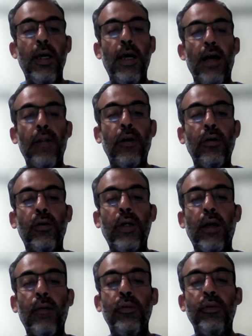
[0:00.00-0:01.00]
Other low
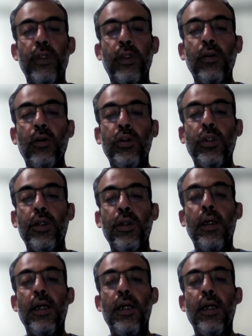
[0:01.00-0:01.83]
carbon technologies,